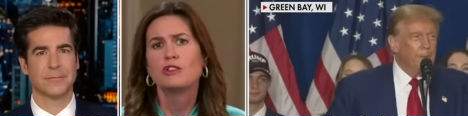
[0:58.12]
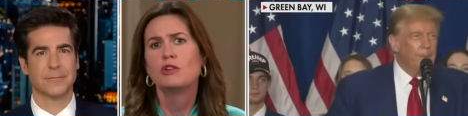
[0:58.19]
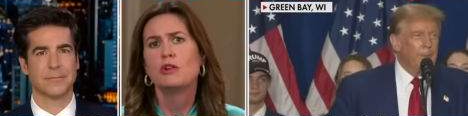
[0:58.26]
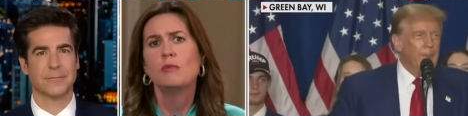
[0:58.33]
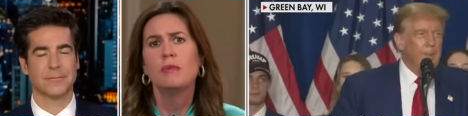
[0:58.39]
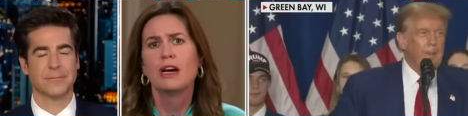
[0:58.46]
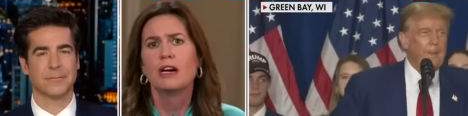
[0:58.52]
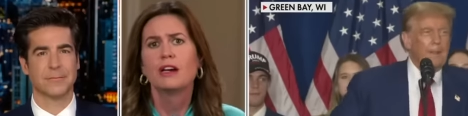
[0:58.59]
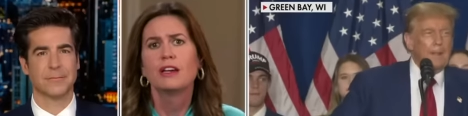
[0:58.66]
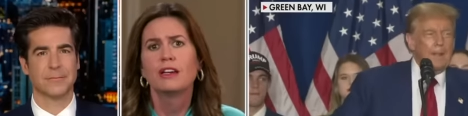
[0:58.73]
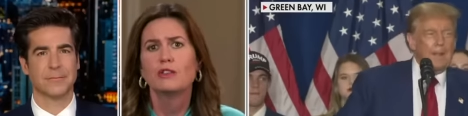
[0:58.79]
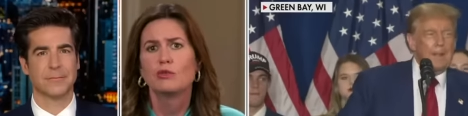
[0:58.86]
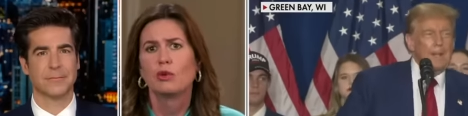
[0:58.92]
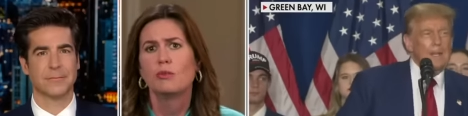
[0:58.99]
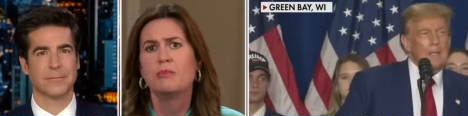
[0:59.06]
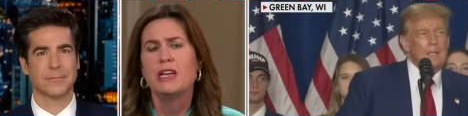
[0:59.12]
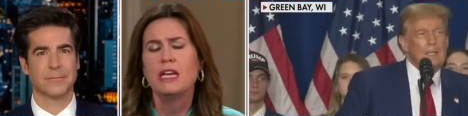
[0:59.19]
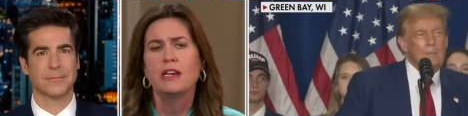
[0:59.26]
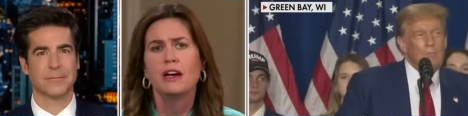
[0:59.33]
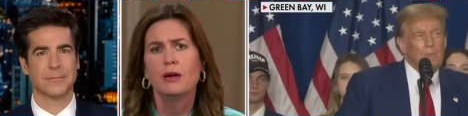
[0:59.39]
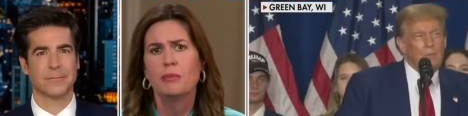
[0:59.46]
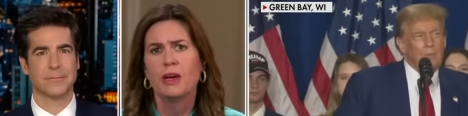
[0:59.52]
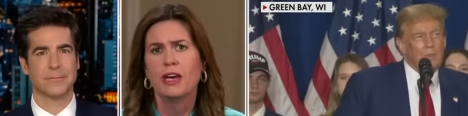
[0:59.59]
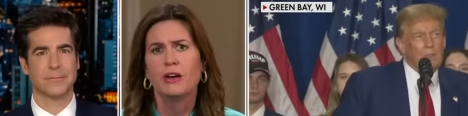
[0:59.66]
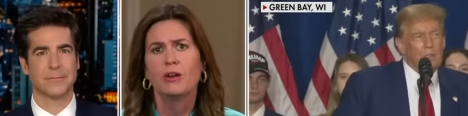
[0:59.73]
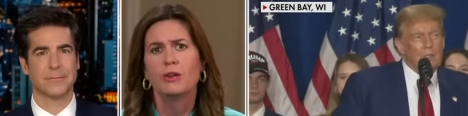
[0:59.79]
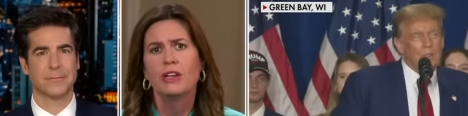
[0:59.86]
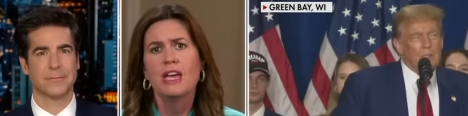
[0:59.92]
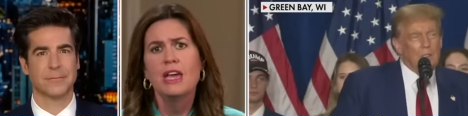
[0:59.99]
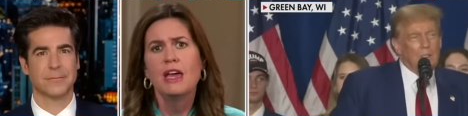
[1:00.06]
Speaker 1: to Americans, were being upheld.
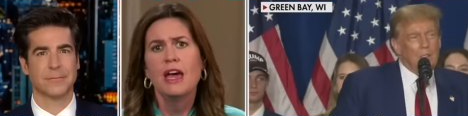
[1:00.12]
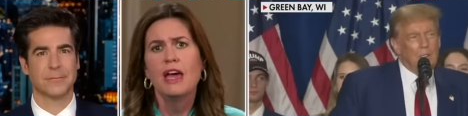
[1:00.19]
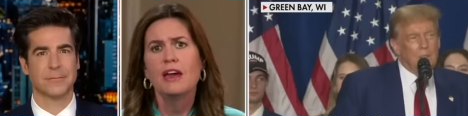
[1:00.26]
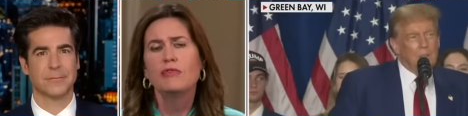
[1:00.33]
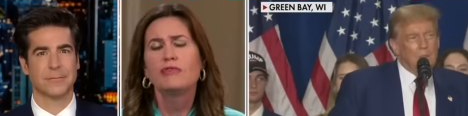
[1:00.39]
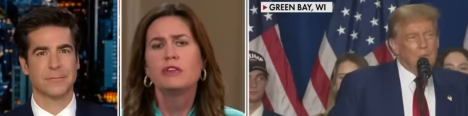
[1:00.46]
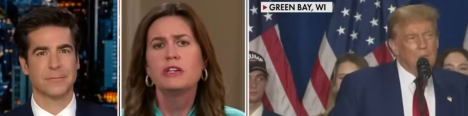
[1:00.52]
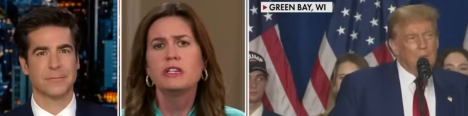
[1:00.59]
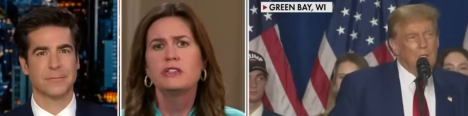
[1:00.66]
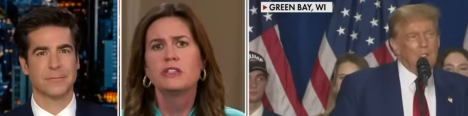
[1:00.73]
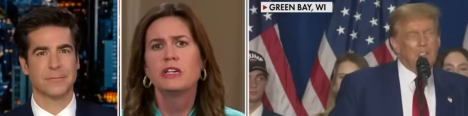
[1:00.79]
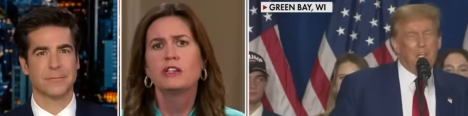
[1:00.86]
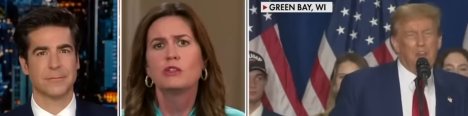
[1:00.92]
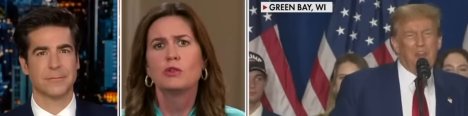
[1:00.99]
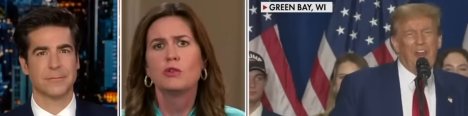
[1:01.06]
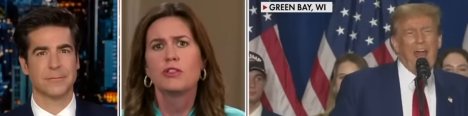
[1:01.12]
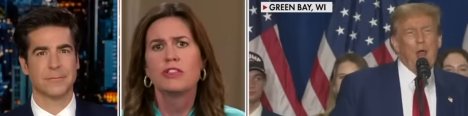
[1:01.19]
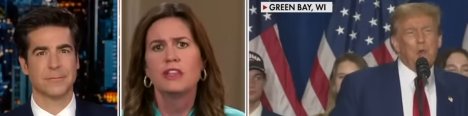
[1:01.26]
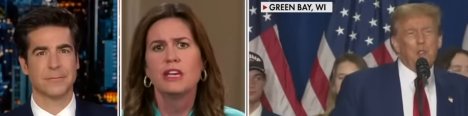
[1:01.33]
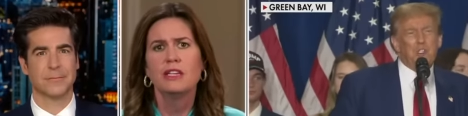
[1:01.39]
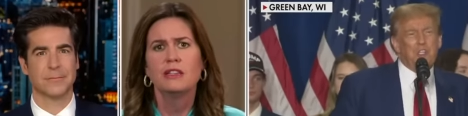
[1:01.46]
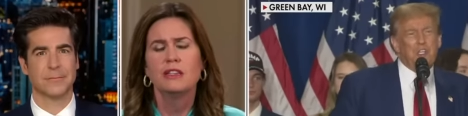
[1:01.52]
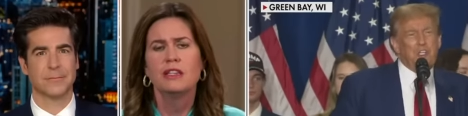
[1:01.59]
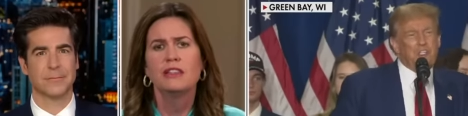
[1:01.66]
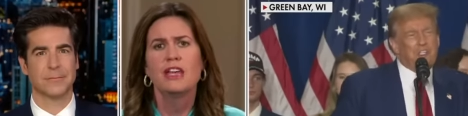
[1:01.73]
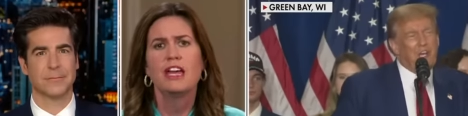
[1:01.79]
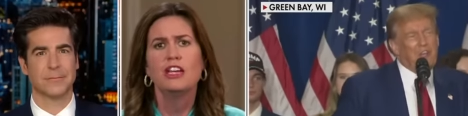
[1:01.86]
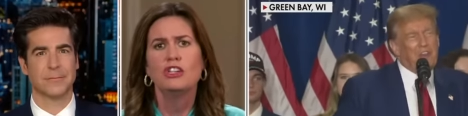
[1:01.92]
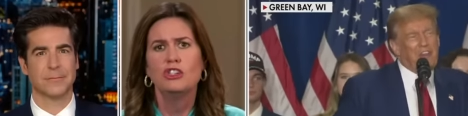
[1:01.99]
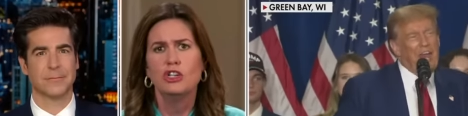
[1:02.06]
Every single thing that they
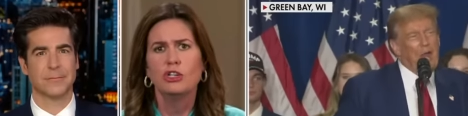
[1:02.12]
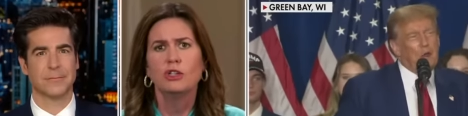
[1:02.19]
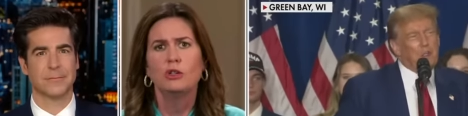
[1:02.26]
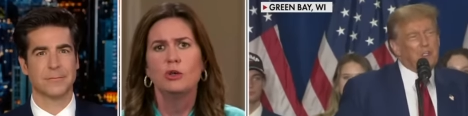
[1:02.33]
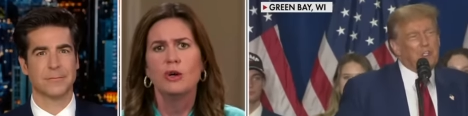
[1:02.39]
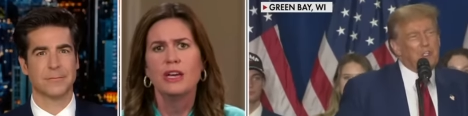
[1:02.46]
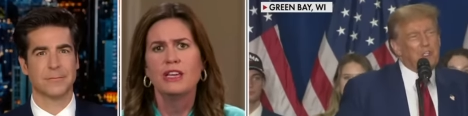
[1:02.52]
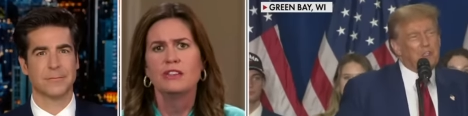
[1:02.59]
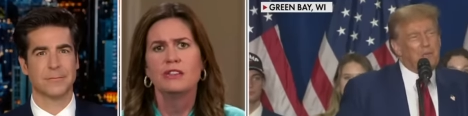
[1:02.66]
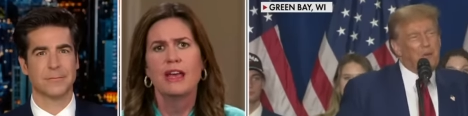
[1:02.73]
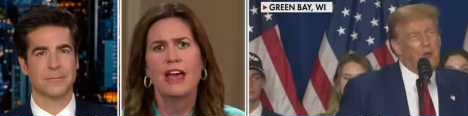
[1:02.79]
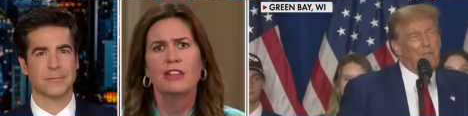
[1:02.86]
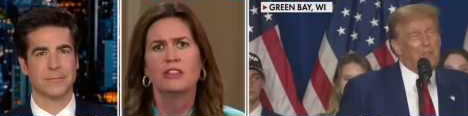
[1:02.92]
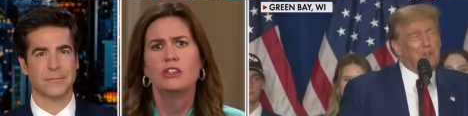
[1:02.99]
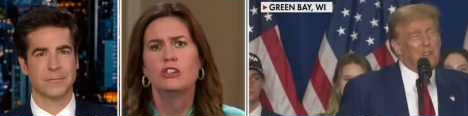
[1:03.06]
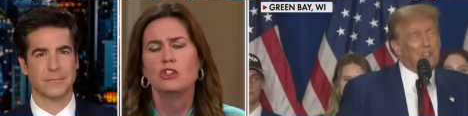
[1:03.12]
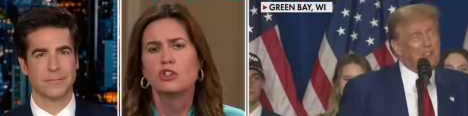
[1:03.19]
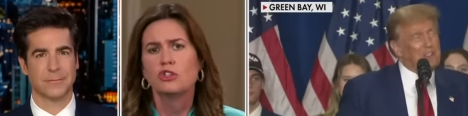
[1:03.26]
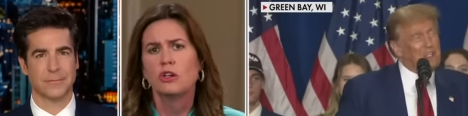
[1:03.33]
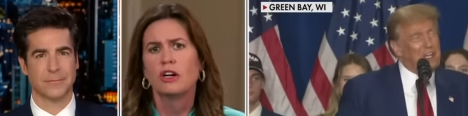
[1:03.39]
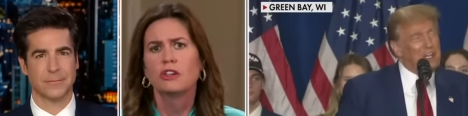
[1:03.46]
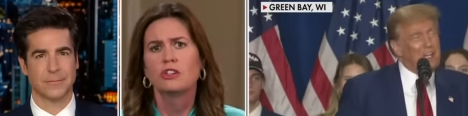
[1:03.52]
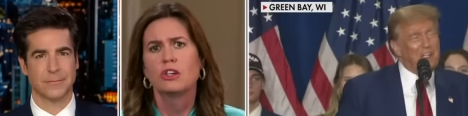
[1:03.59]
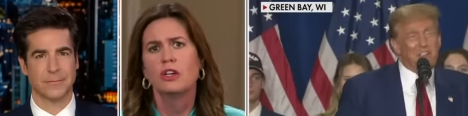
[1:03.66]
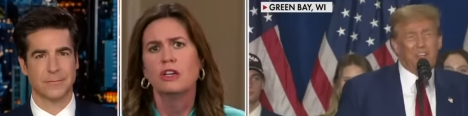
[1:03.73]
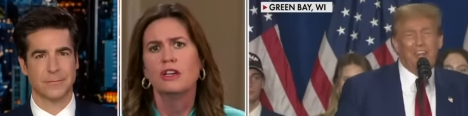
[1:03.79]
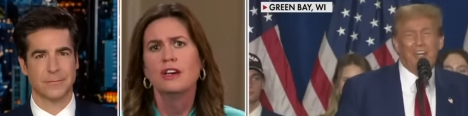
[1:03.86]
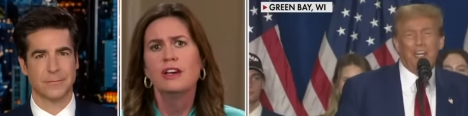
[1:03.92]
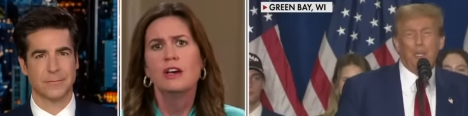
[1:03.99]
do is at the destruction